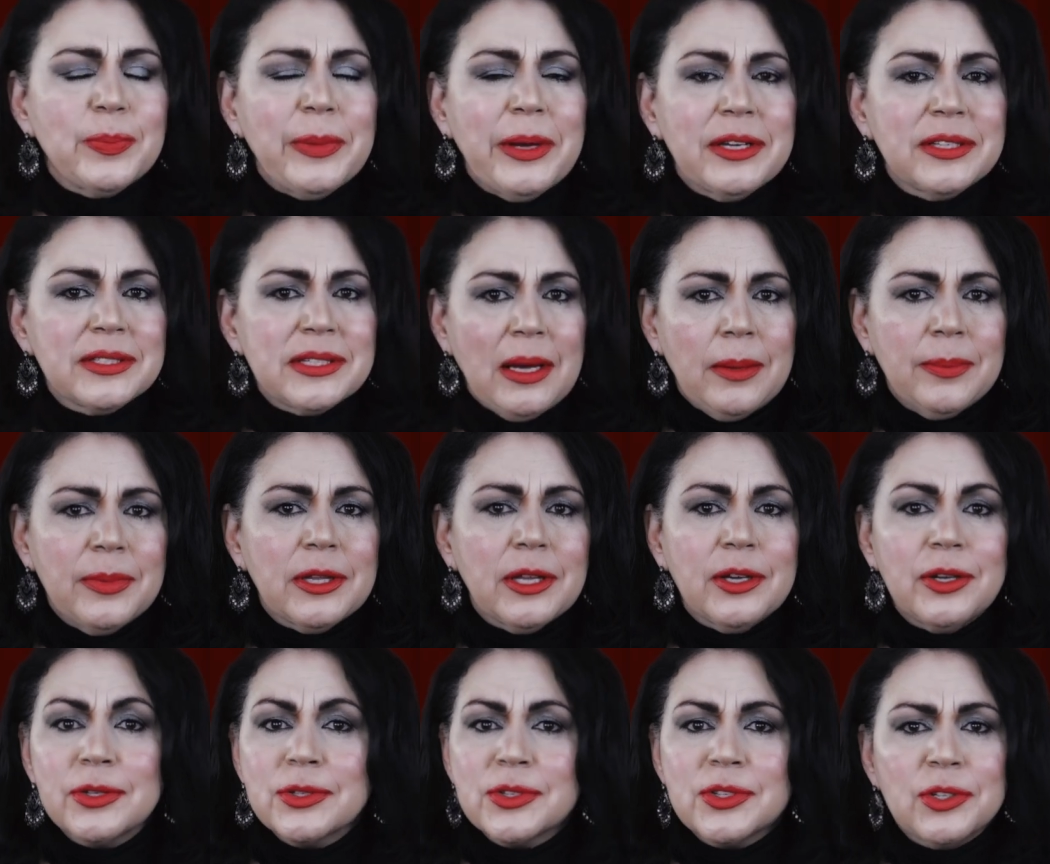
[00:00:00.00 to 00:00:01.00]
bell down
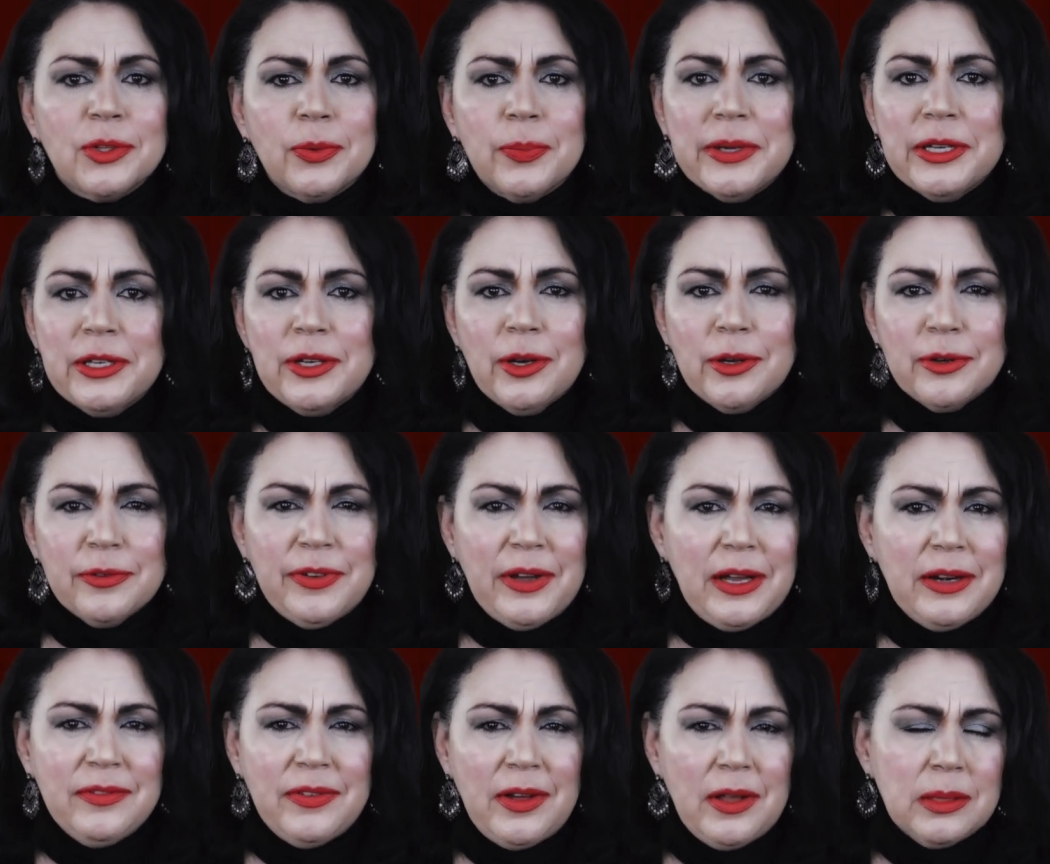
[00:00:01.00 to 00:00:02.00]
below so you'll be
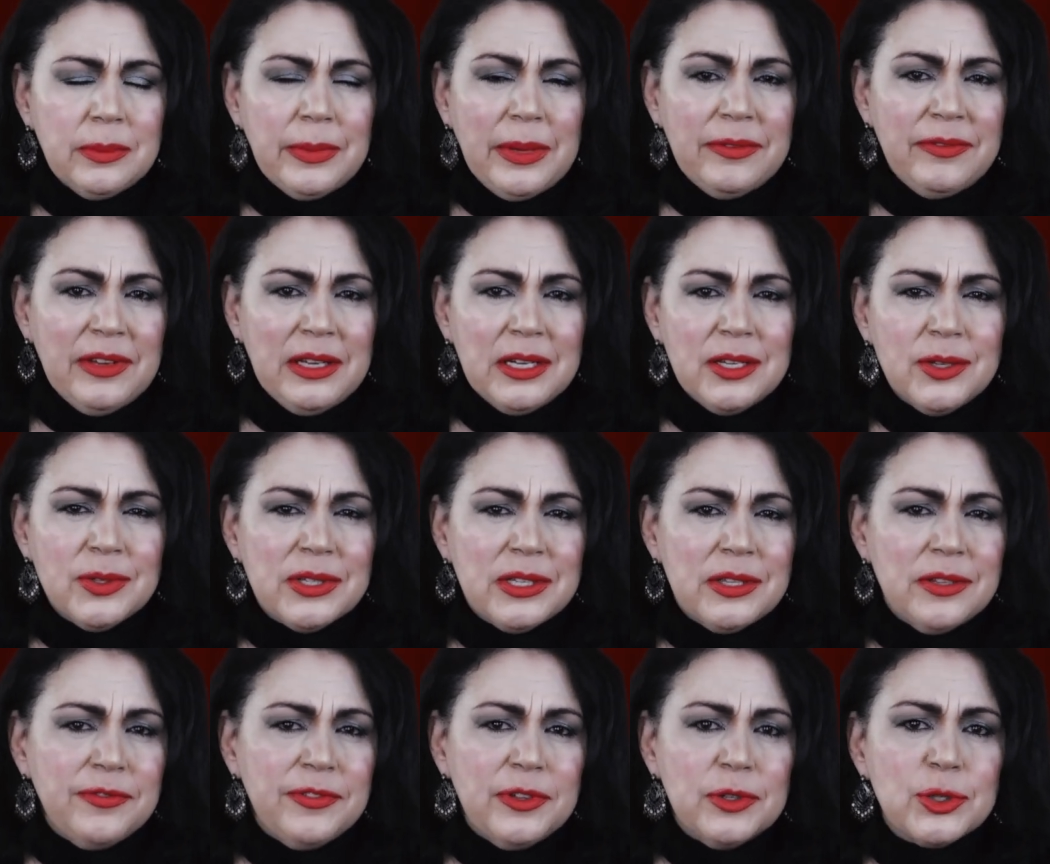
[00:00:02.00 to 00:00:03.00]
notified of all of my videos in
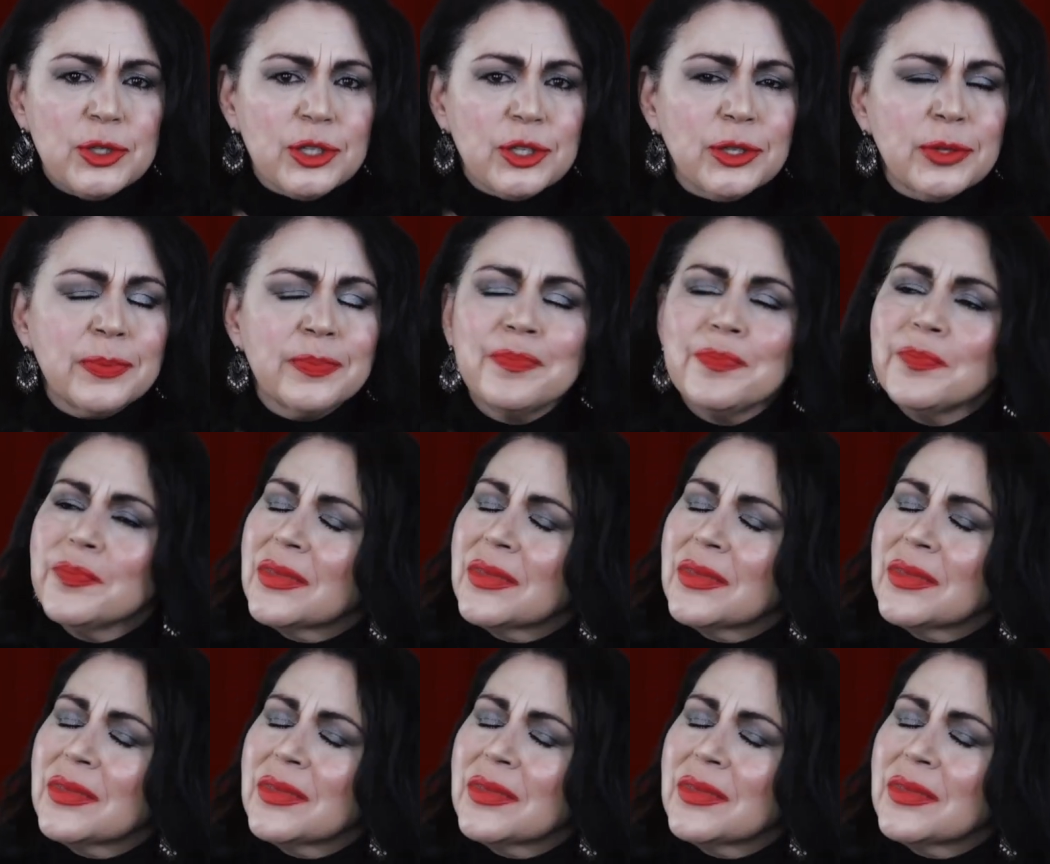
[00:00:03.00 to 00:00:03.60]
the future.